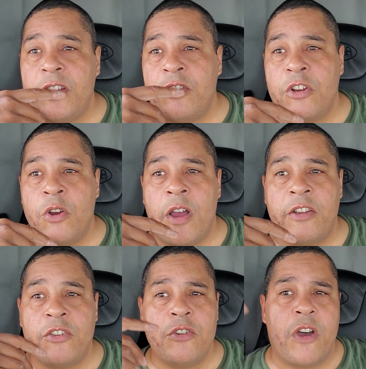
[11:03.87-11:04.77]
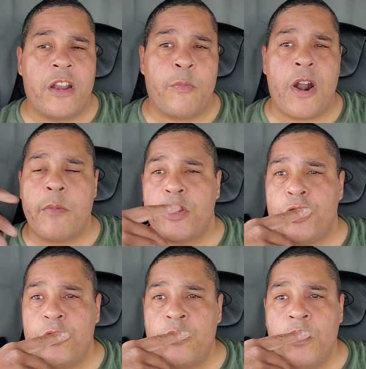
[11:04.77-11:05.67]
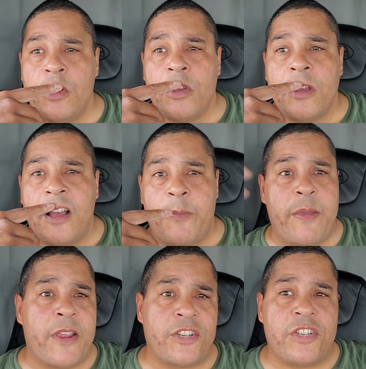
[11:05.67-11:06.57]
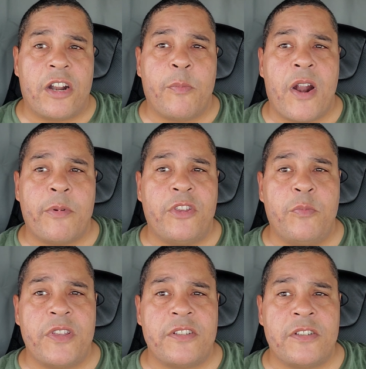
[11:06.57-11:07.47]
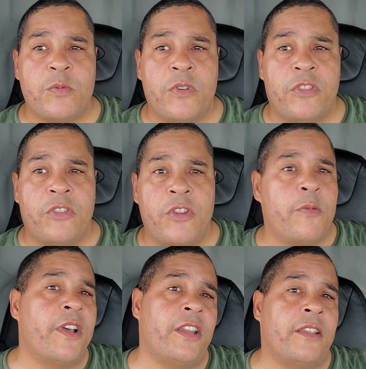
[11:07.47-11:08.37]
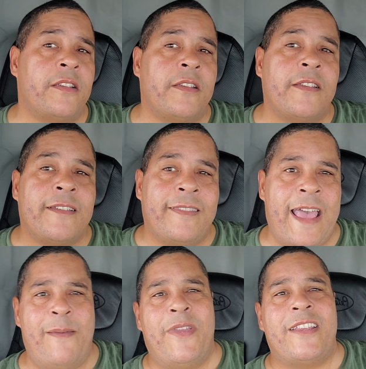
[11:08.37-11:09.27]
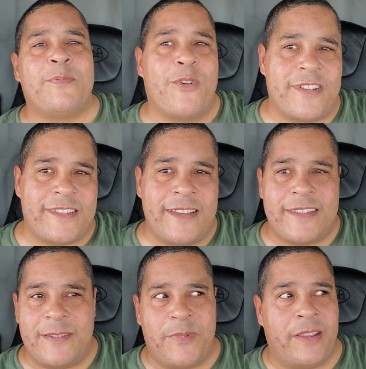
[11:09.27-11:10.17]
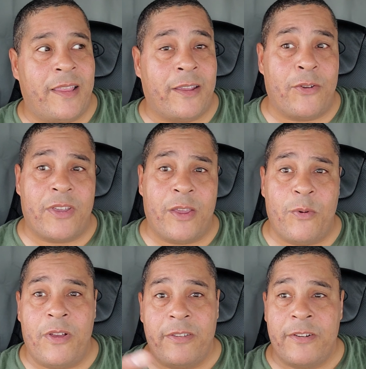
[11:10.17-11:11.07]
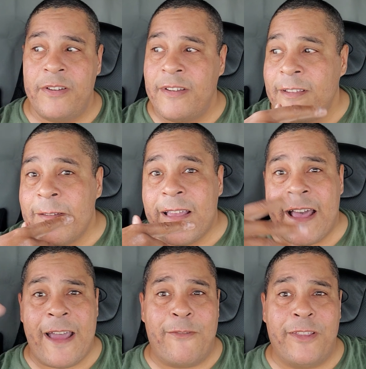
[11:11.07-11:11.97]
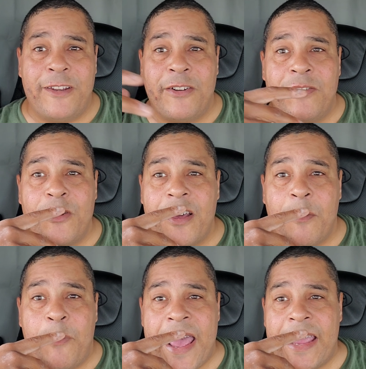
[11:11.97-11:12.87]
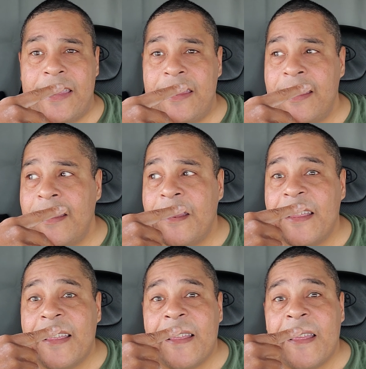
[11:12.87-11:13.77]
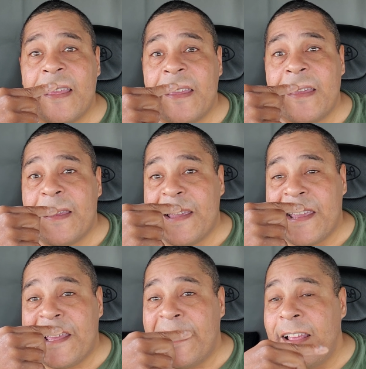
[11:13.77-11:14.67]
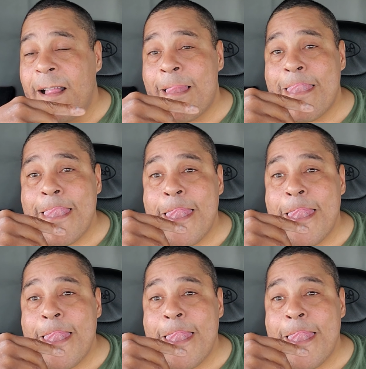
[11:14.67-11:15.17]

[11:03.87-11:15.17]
but you know, I do know how to barbecue. Uh, maybe I should start a barbecue business with no money. That makes more sense than being like, okay, well, you know what? I really don't even know how to back yet. And uh,